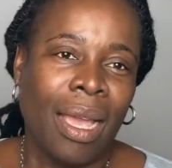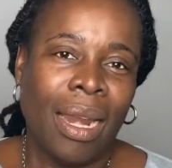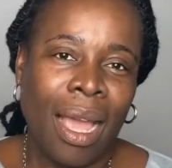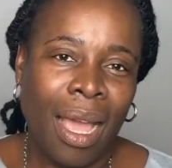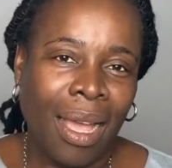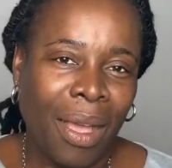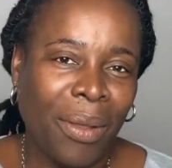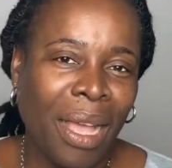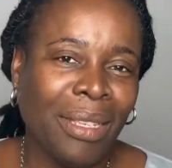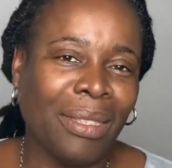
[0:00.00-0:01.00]
And
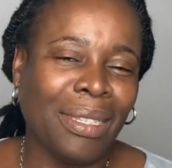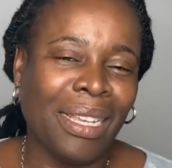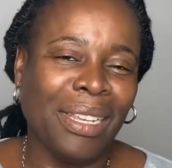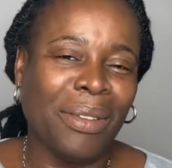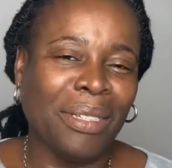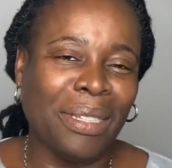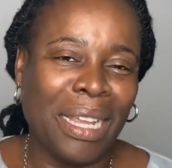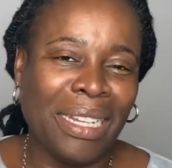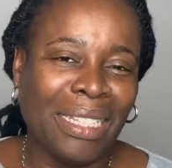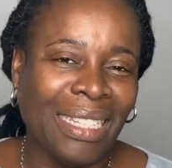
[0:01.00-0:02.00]
I'll tell a
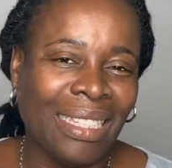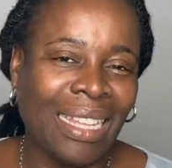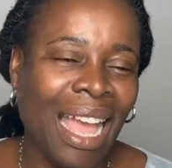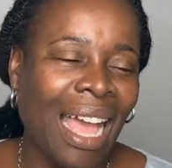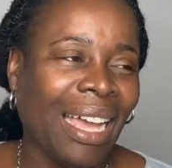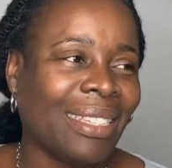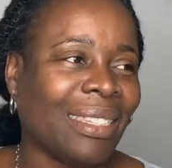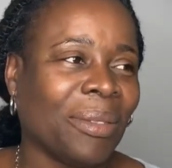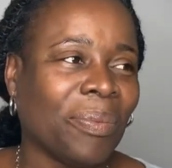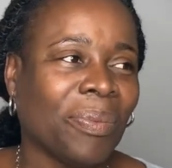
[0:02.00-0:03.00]
question that the sister
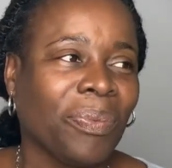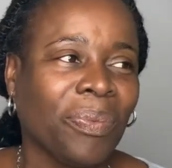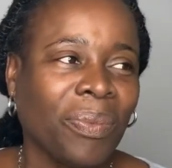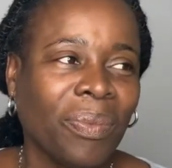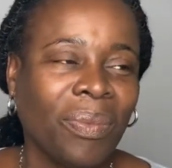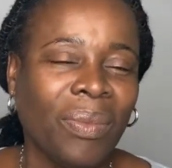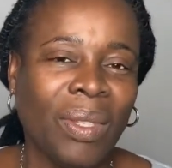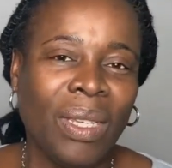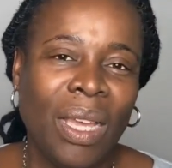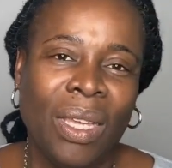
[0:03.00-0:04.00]
asked.
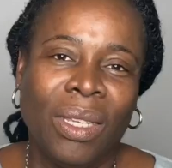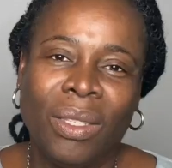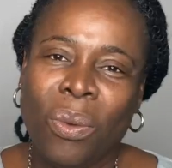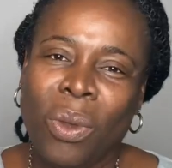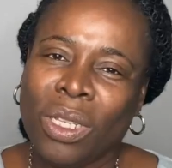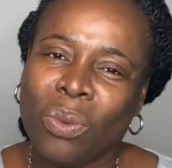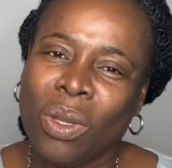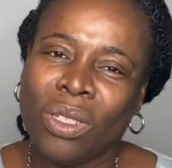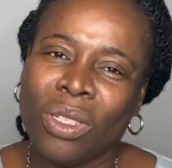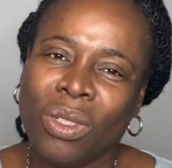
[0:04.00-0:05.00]
So
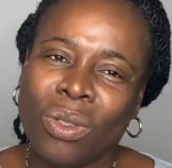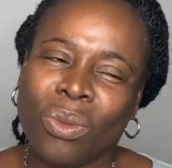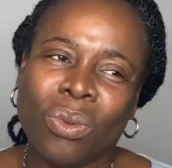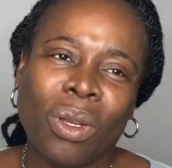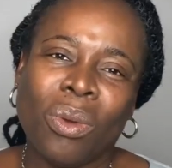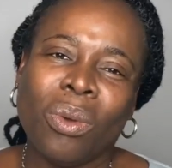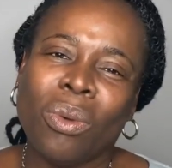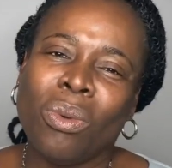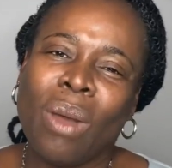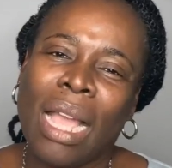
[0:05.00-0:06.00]

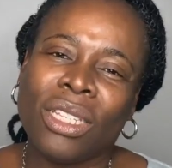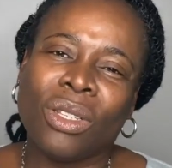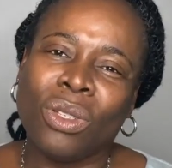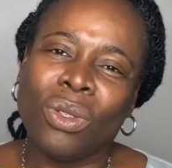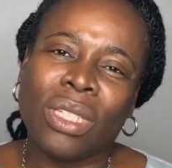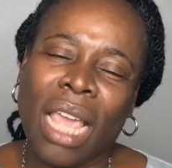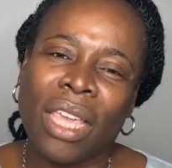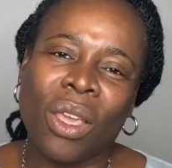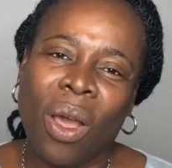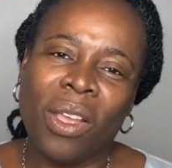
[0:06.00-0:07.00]
why do you
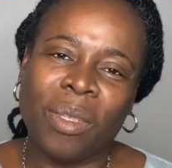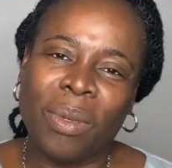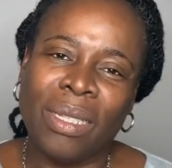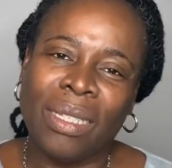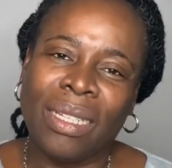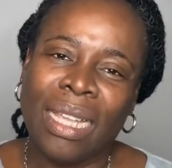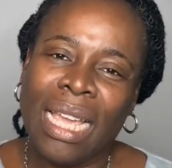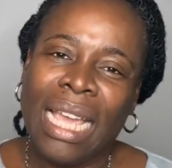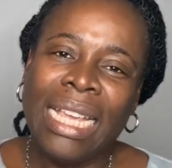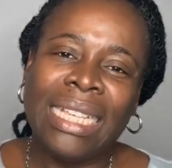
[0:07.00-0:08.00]
take your husband?
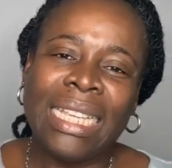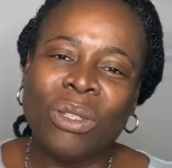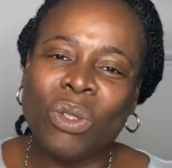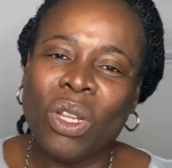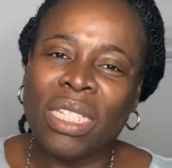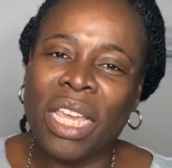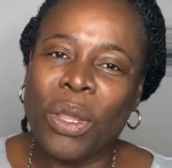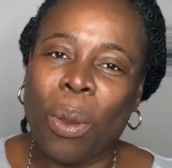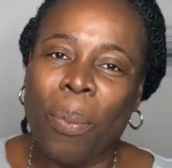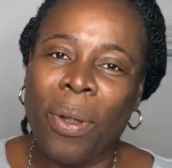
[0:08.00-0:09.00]
He said, do not
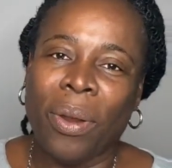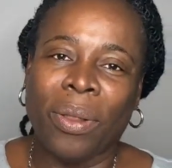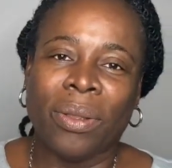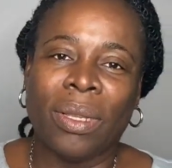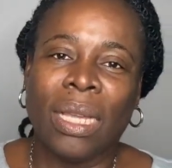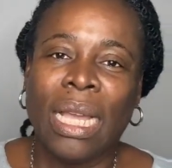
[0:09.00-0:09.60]
take your pearl.